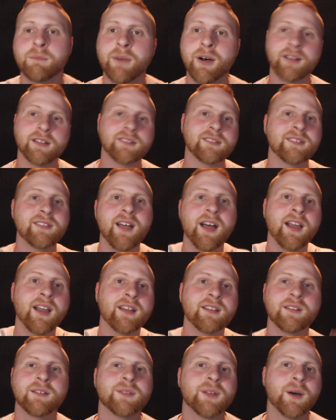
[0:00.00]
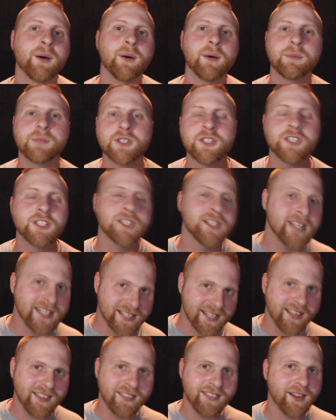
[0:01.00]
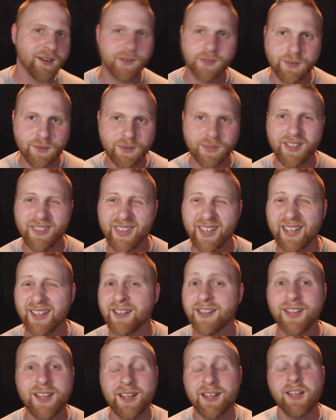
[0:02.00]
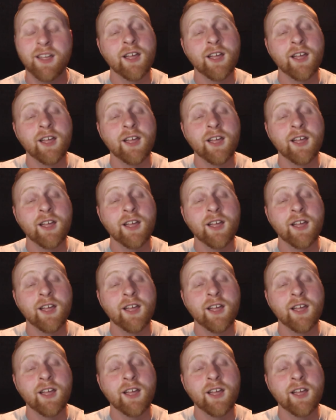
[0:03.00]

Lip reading: But no, I don't know. I'm just going to stand there and do nothing.